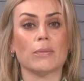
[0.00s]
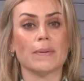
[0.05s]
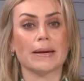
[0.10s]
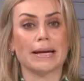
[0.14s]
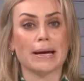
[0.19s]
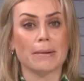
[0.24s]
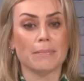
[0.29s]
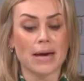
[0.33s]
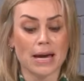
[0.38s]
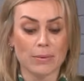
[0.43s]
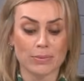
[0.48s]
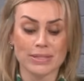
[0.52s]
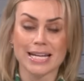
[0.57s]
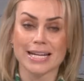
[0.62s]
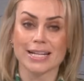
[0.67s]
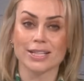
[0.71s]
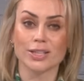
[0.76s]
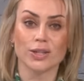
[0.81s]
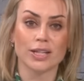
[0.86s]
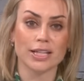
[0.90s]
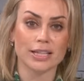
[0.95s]
When we come back, we'll
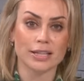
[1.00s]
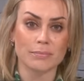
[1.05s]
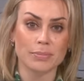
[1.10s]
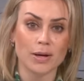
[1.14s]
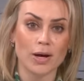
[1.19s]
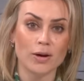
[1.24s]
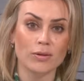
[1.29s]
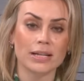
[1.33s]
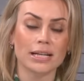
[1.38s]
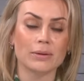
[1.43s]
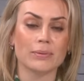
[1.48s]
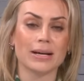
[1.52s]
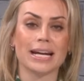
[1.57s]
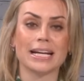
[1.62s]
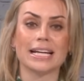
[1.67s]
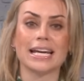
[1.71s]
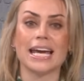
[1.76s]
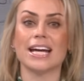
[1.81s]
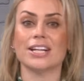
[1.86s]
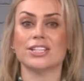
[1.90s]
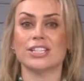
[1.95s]
take a look at the bowling. We're going
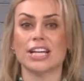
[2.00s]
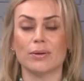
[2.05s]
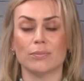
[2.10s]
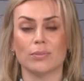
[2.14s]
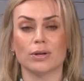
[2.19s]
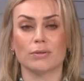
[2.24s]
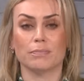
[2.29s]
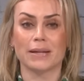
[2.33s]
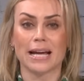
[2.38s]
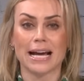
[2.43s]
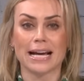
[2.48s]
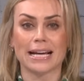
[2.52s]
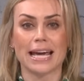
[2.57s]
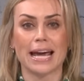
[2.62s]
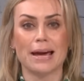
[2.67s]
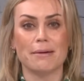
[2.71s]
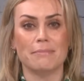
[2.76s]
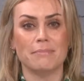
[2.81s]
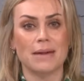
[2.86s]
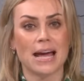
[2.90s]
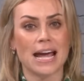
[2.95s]
to catch up with Black
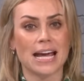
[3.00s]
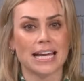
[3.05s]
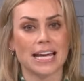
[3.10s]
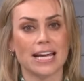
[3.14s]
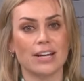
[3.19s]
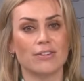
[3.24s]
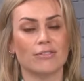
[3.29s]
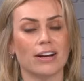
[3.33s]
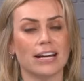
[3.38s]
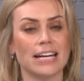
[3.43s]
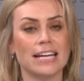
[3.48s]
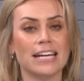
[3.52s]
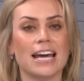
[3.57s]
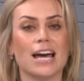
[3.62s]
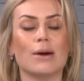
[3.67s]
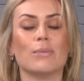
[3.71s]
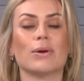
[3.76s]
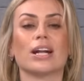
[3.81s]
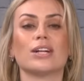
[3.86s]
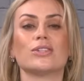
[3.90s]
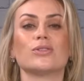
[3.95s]
Cap Matt Henry,
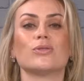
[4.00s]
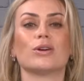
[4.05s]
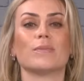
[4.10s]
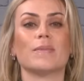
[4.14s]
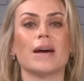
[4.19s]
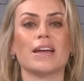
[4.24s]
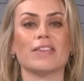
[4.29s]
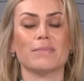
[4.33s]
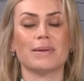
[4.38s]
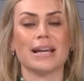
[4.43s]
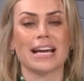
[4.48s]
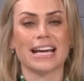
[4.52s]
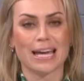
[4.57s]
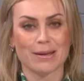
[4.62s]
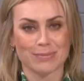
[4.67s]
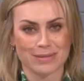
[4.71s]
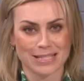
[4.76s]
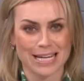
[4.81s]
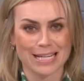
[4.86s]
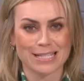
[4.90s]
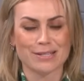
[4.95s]
and we're going to talk about the Black
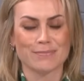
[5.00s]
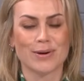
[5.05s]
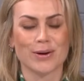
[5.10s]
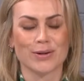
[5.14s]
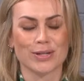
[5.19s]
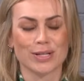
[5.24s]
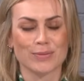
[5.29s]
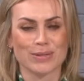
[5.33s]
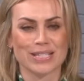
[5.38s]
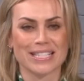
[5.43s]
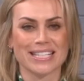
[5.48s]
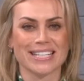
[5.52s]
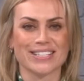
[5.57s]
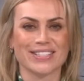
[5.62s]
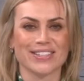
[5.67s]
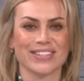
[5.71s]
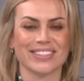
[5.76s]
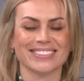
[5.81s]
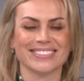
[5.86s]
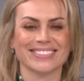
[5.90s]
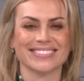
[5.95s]
Caps' next opponent. We'll see you
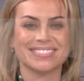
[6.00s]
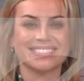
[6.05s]
soon.